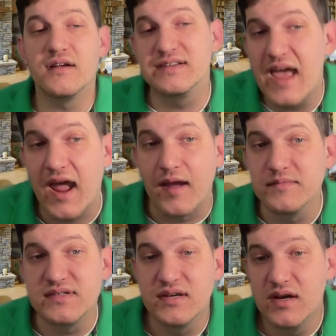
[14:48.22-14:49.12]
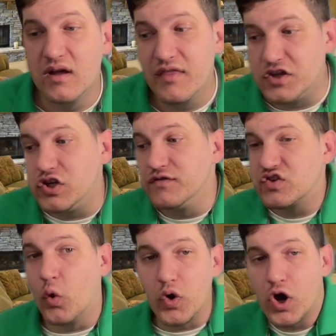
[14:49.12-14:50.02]
games that you've
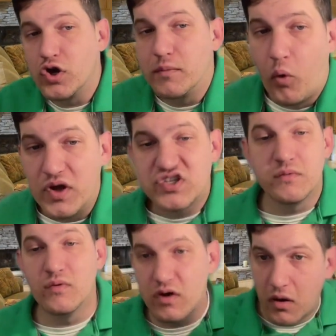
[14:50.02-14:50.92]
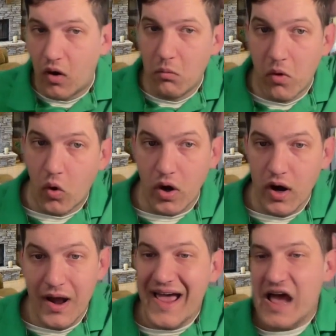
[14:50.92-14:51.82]
scored 100 points or more
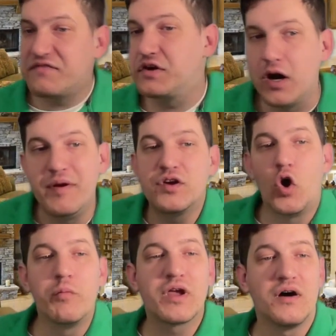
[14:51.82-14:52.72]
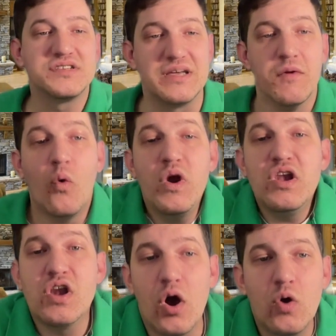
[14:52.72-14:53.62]
have come in Coleman Coliseum. We
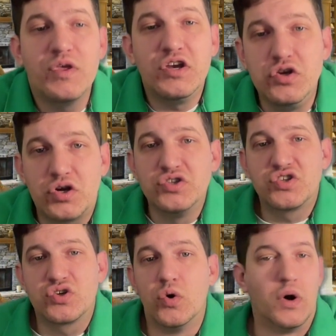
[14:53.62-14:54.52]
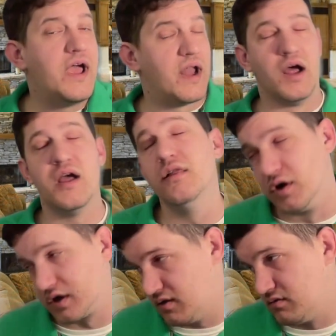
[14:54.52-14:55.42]
know that you can score. And
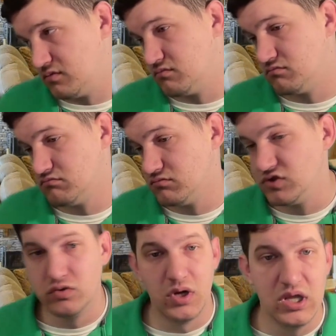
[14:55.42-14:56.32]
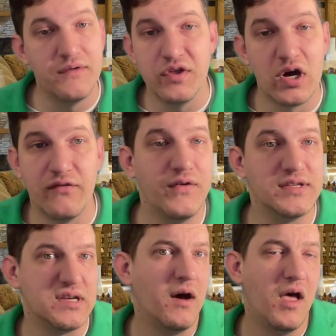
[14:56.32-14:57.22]
do I love the
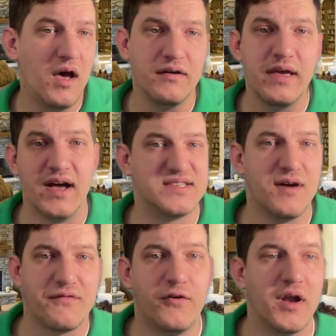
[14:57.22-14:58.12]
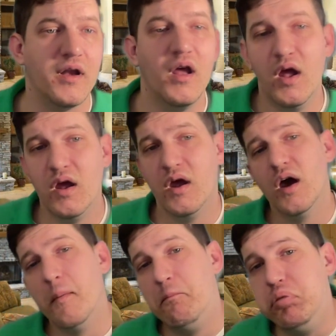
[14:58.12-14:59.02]
offense? Hell yeah, it's a lot of fun.
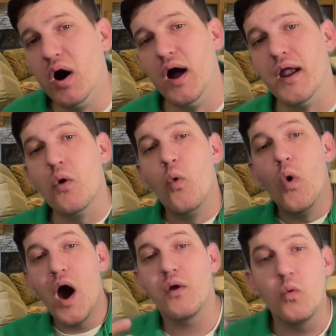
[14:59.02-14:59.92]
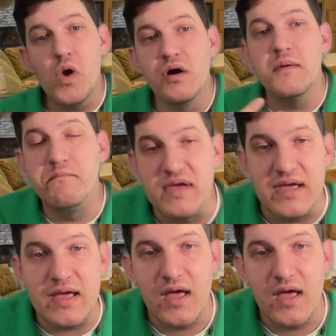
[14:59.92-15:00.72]
But what will it be